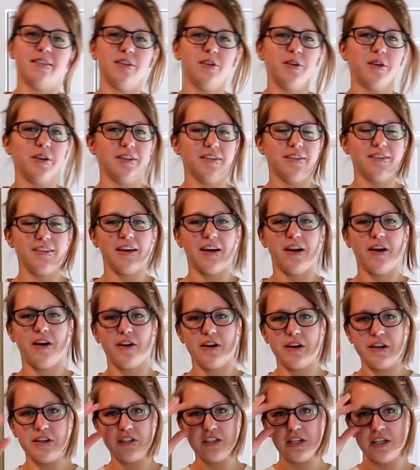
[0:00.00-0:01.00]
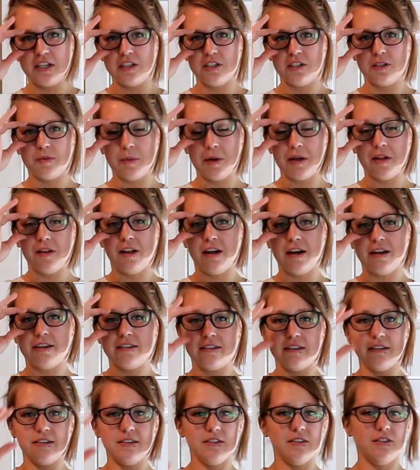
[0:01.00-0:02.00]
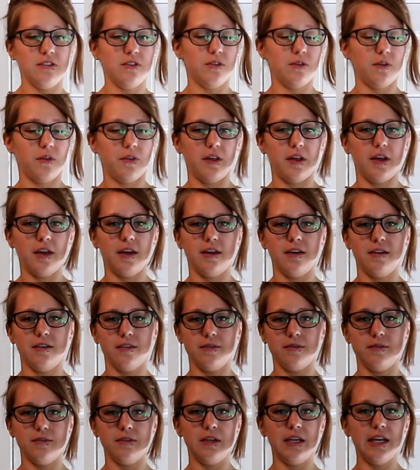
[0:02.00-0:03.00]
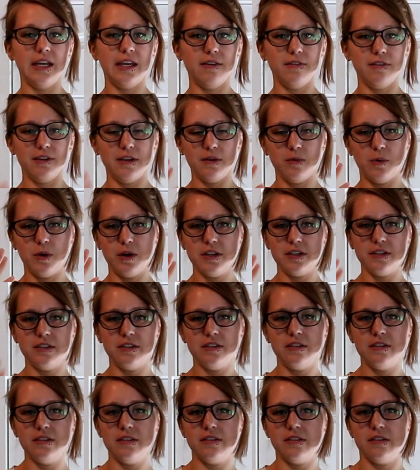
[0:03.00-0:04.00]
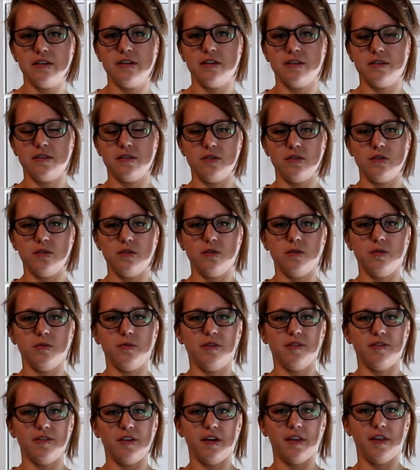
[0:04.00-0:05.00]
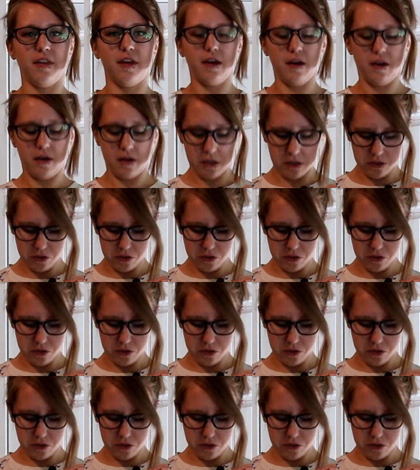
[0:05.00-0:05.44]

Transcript: as you can see, I already changed my glasses to the navy ones to provide that